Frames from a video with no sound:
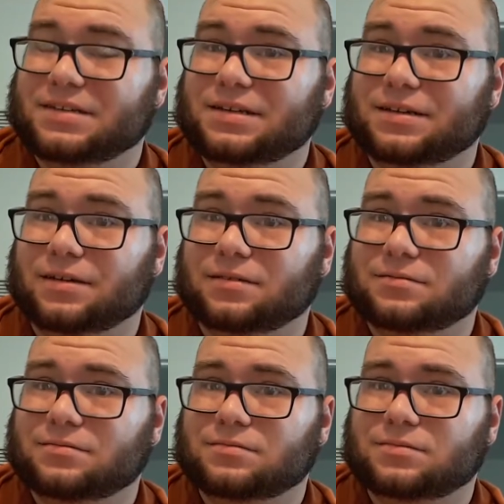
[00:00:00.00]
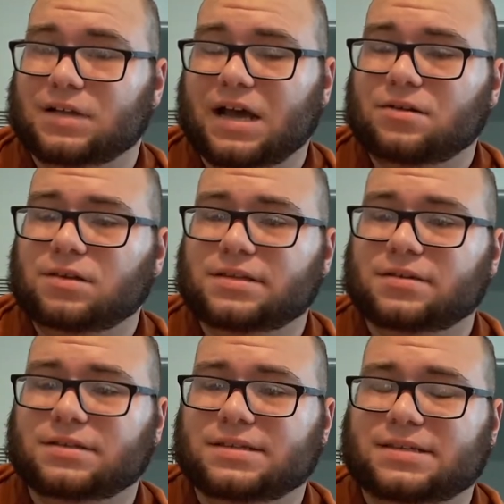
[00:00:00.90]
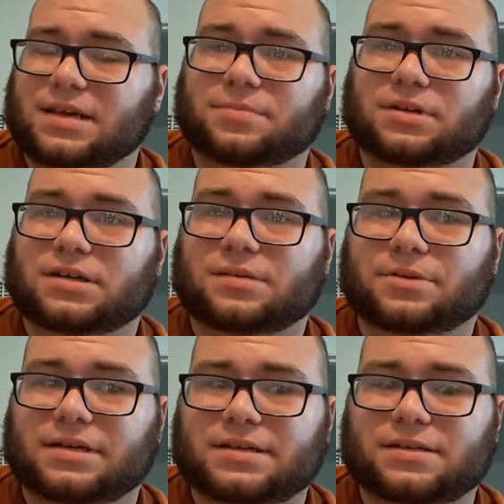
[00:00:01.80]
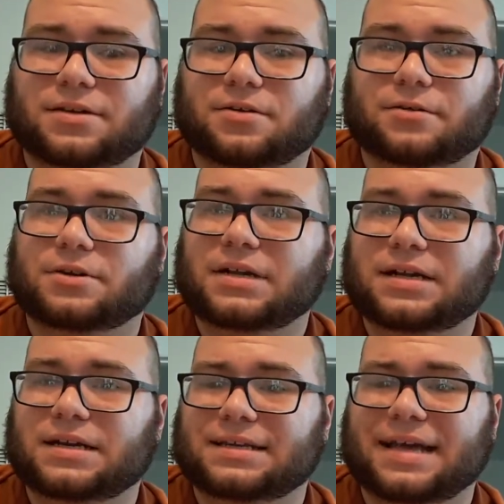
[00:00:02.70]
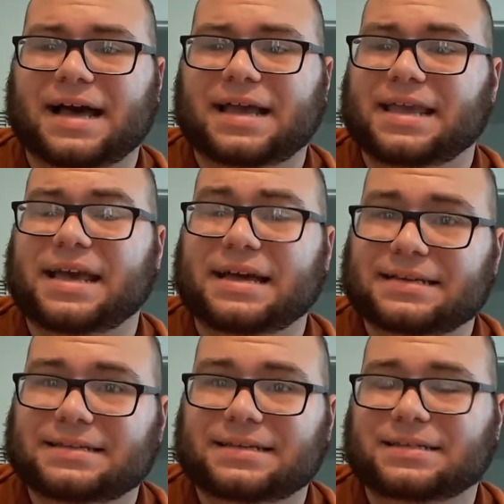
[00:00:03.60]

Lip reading: still. I only took the sample a couple days ago. They're not going to die yet.